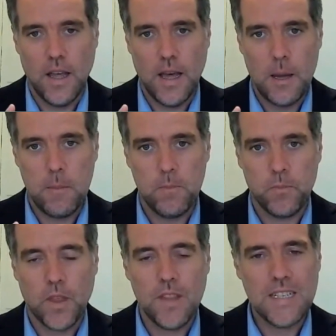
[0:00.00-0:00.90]

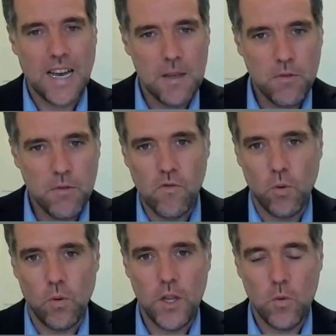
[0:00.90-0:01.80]
the type of
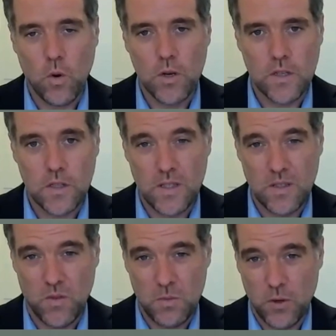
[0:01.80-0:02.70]
role that you want to
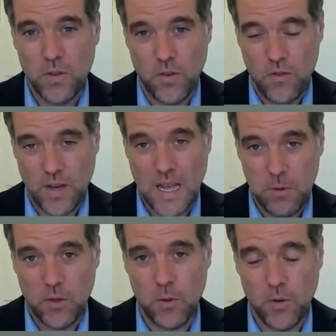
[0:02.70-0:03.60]
sponsor can
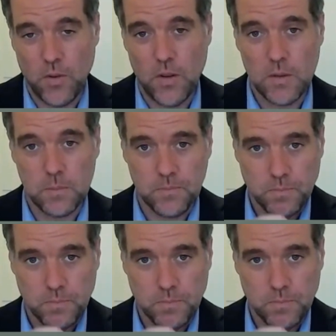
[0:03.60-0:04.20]
be sponsored.